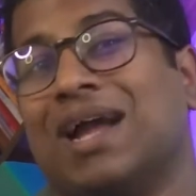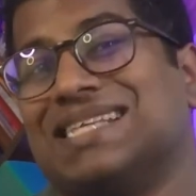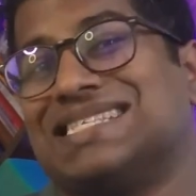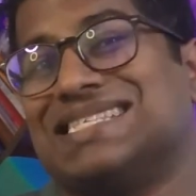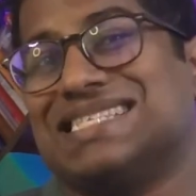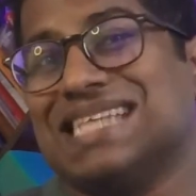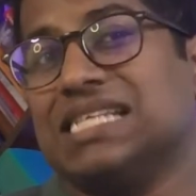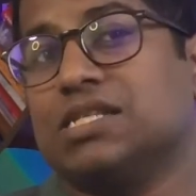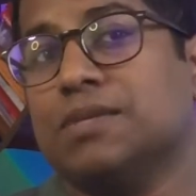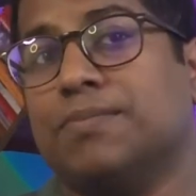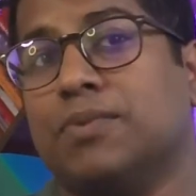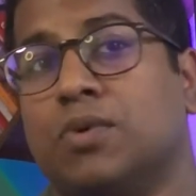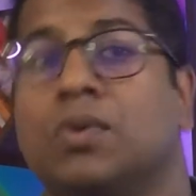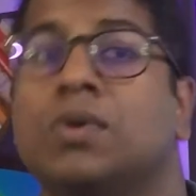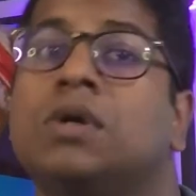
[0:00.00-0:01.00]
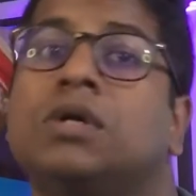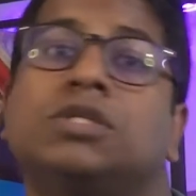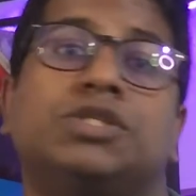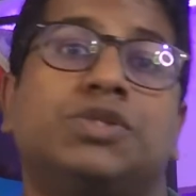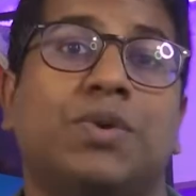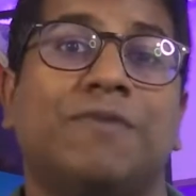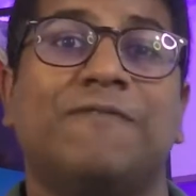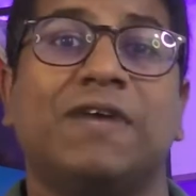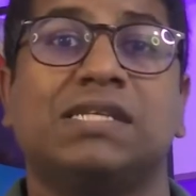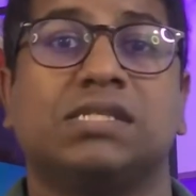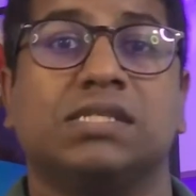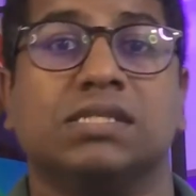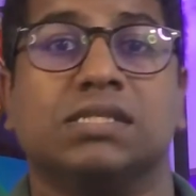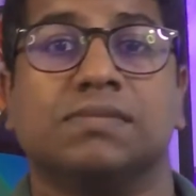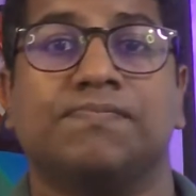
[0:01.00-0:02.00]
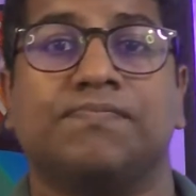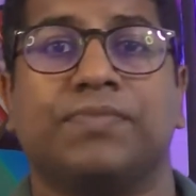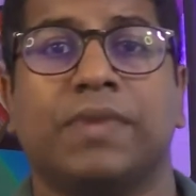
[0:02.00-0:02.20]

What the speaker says: accessible to investors,